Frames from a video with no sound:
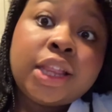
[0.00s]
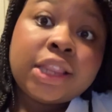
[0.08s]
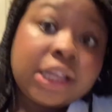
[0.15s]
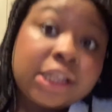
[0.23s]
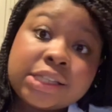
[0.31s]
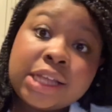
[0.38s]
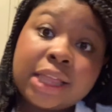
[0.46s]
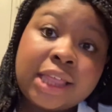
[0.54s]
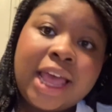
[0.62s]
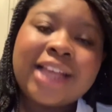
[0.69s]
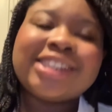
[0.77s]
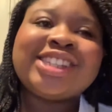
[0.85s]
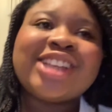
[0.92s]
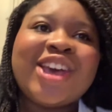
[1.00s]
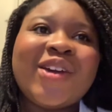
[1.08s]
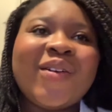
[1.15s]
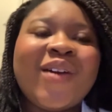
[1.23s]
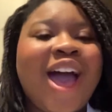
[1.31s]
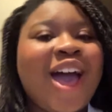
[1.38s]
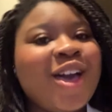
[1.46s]
things like that.
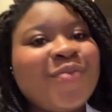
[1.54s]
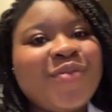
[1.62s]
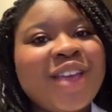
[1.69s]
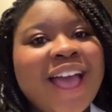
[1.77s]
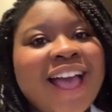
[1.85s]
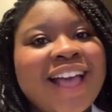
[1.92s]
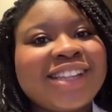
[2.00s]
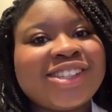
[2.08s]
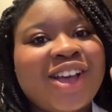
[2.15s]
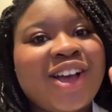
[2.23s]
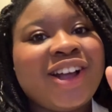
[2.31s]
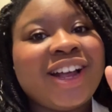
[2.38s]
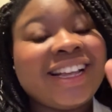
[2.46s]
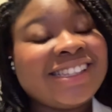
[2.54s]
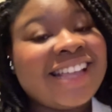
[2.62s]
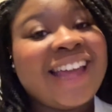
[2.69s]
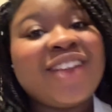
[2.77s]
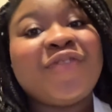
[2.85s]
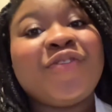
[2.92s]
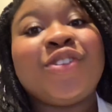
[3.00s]
So I hope you guys are
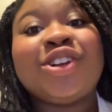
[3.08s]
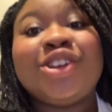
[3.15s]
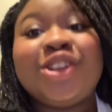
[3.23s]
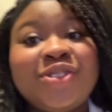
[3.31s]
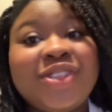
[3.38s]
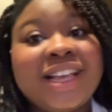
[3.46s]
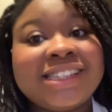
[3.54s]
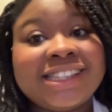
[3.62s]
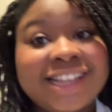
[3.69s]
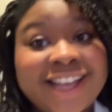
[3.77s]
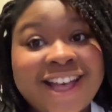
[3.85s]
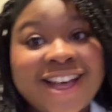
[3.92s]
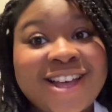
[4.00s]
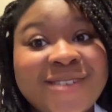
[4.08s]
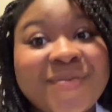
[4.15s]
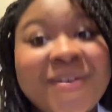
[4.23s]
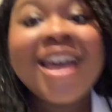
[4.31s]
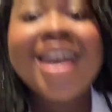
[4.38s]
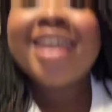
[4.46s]
excited for new things to come.